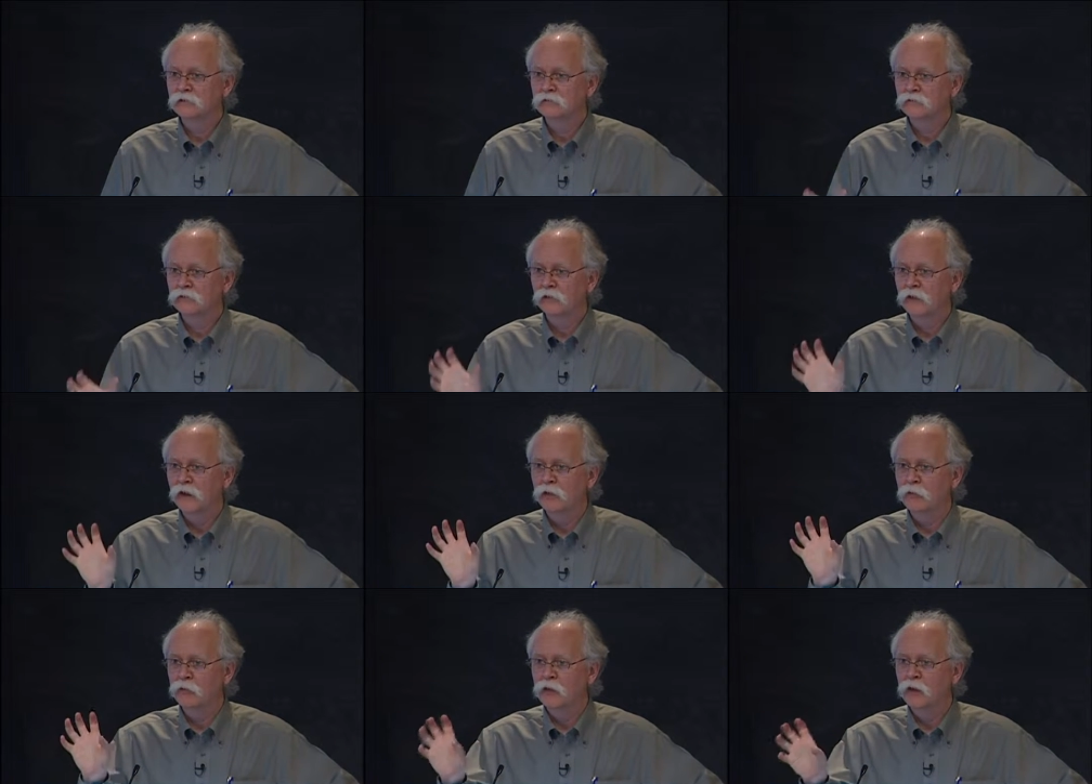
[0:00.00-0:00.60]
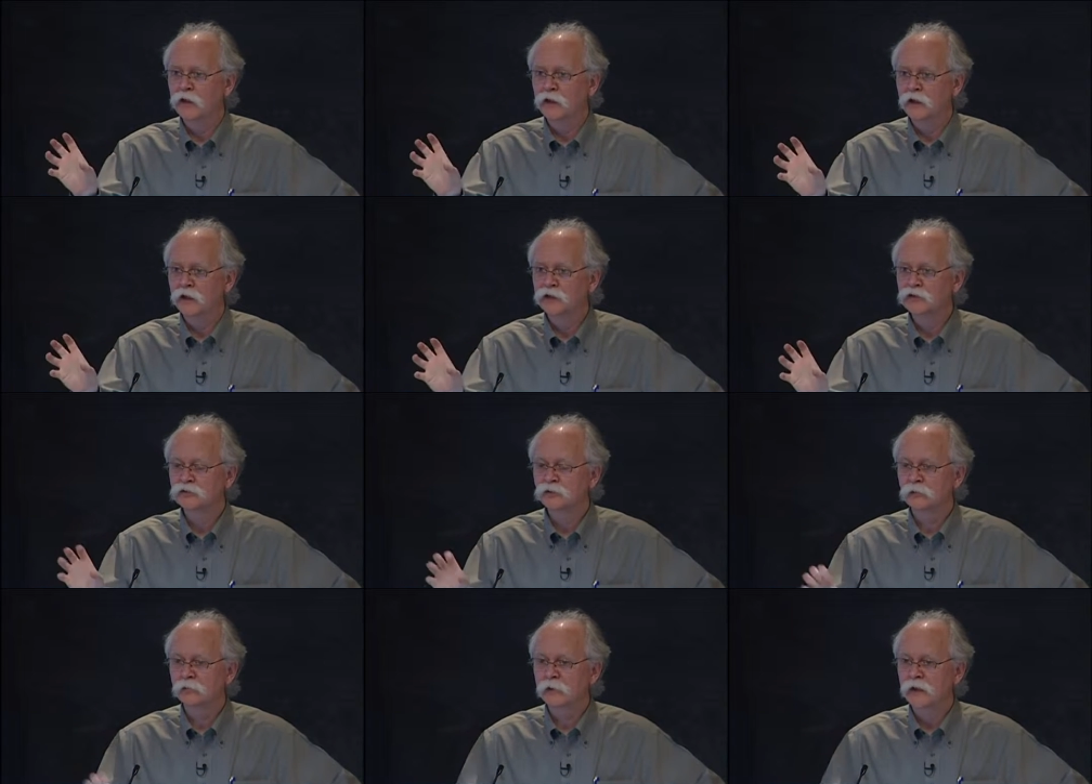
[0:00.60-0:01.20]
for that one
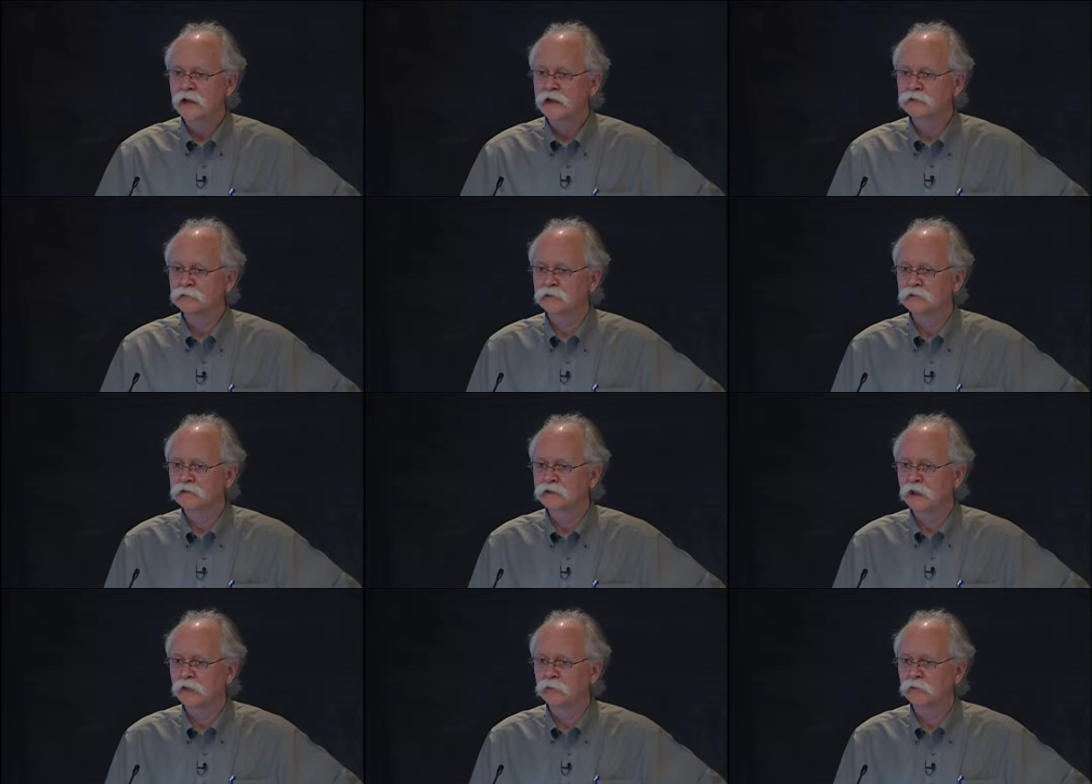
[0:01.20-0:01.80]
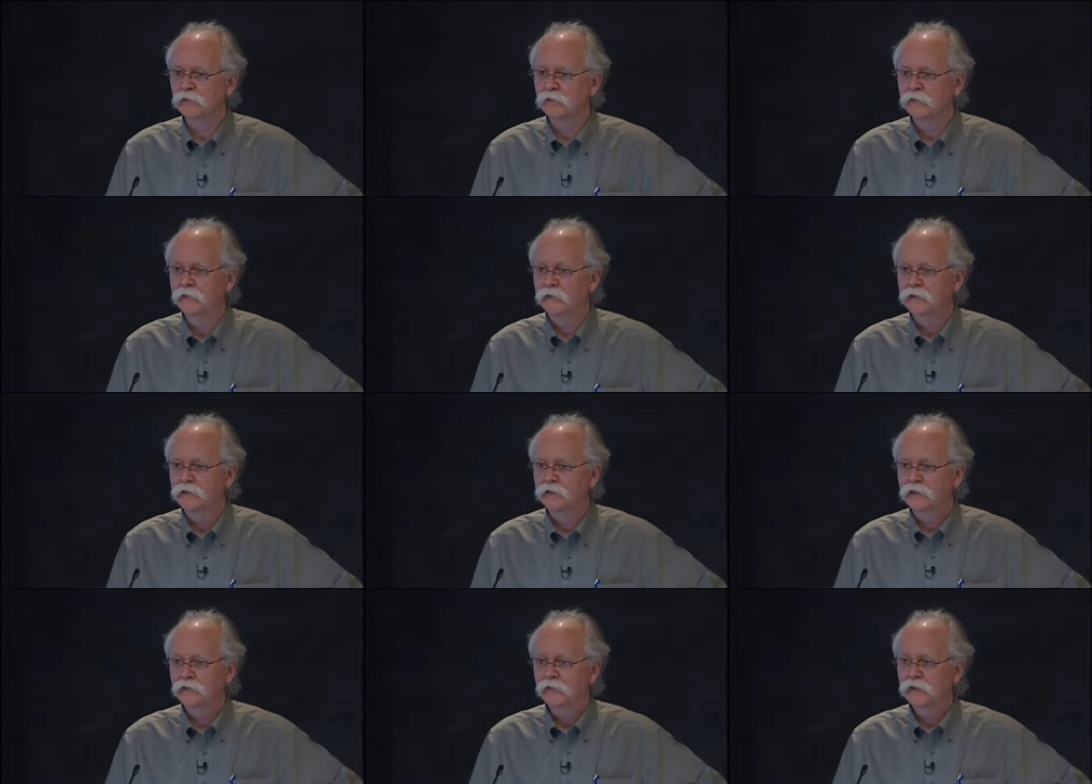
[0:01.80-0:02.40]
initial plasma sample
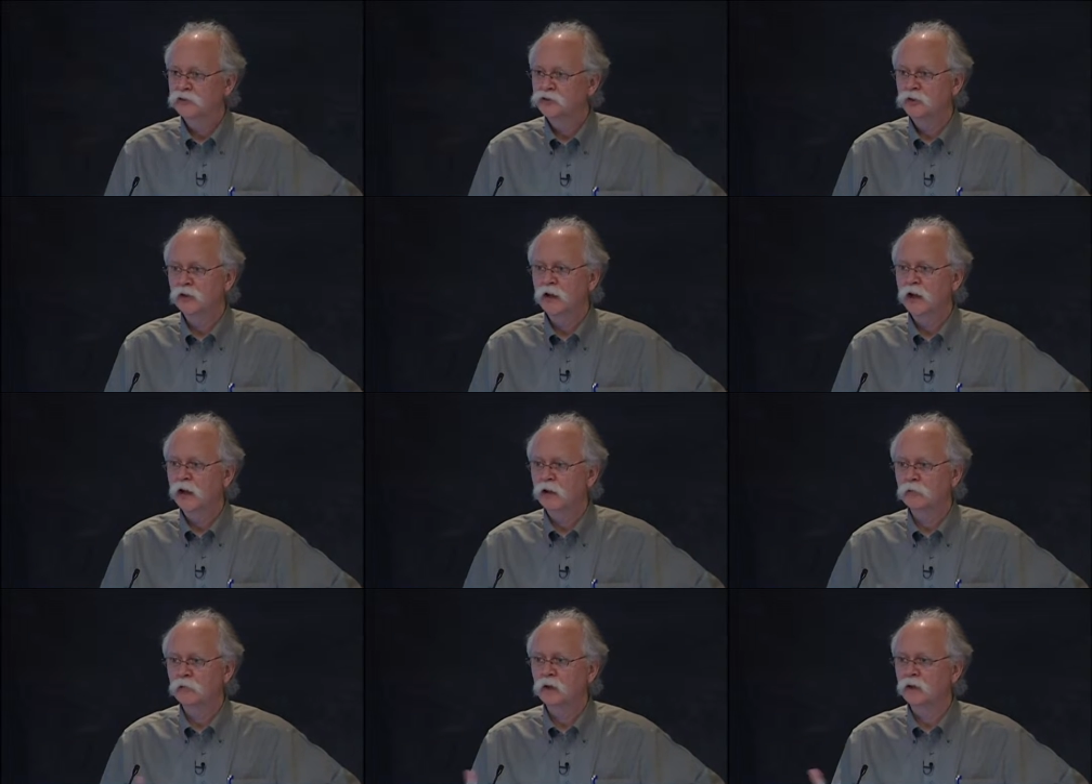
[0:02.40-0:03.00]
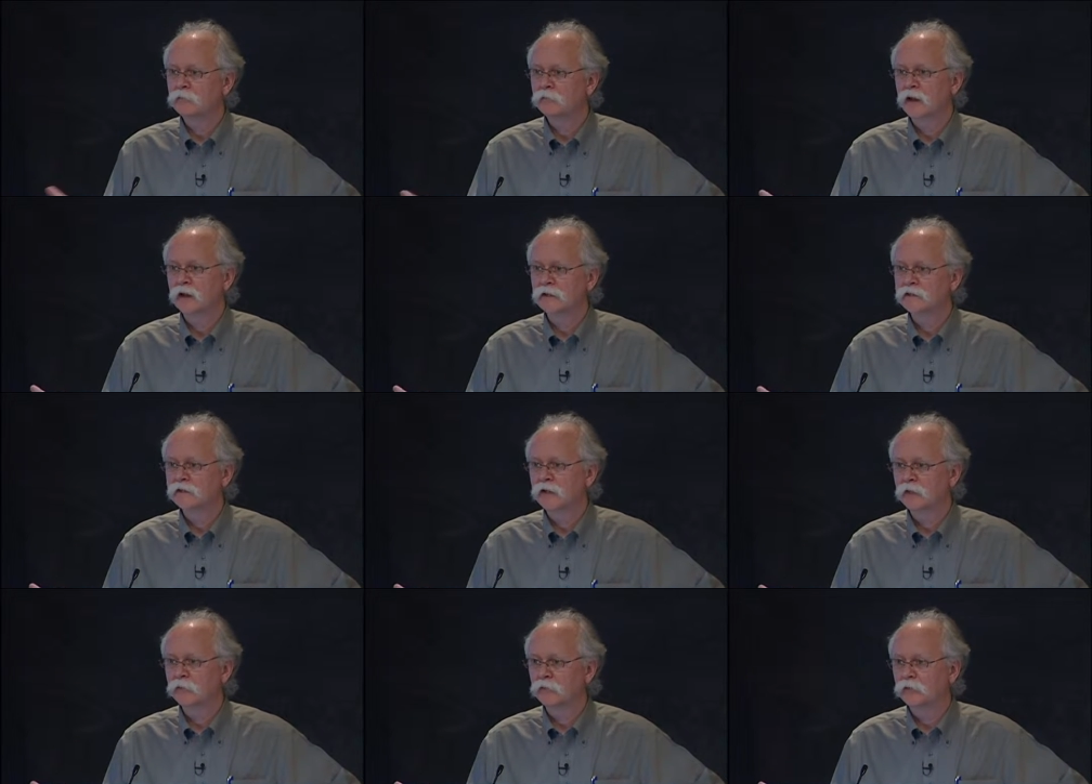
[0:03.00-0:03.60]
that you can't run many
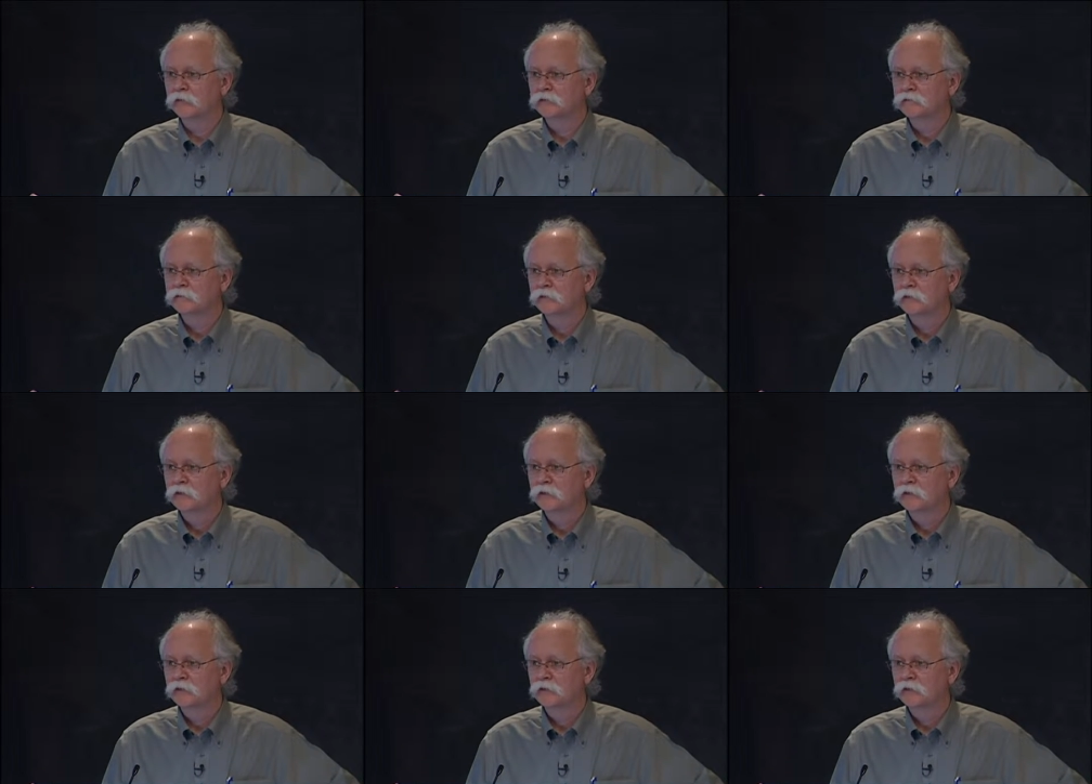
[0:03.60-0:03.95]
samples